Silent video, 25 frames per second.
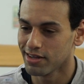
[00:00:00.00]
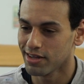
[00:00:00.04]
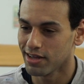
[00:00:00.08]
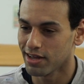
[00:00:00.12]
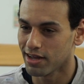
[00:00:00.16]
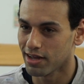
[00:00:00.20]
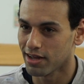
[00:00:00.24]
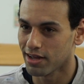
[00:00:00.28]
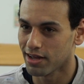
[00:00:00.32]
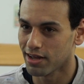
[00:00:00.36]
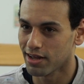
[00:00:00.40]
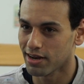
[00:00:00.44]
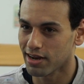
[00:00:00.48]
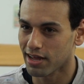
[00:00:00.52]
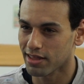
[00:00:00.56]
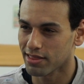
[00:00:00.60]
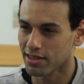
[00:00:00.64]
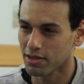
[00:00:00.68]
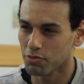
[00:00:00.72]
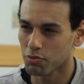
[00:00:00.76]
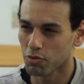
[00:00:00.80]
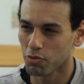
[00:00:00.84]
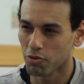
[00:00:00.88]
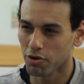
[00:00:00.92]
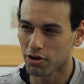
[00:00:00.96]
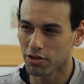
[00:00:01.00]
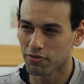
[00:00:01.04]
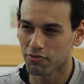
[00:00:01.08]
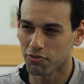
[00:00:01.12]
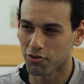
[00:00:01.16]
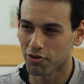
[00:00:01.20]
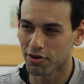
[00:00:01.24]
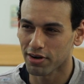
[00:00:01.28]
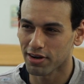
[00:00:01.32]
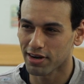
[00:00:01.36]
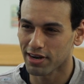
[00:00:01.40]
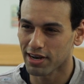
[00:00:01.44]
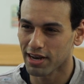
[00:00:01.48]
And I think we won it
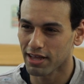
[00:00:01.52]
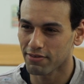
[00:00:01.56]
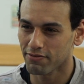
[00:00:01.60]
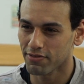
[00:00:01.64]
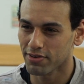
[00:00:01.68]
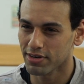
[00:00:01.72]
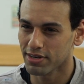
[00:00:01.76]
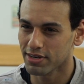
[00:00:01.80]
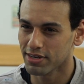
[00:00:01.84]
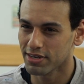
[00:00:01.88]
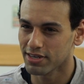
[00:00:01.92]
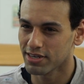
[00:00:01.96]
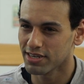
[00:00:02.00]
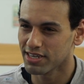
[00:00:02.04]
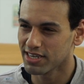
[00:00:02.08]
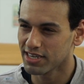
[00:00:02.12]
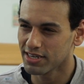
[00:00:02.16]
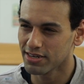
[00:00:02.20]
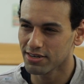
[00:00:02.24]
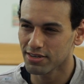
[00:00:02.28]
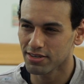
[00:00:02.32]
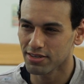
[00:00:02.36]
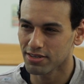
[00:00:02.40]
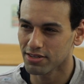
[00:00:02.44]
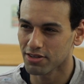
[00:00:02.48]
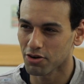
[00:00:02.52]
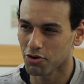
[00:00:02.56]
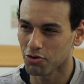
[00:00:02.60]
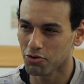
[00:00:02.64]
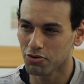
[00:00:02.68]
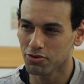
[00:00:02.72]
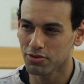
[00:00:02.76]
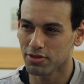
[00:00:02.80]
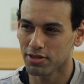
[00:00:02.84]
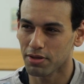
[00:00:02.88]
for 11 years in a row,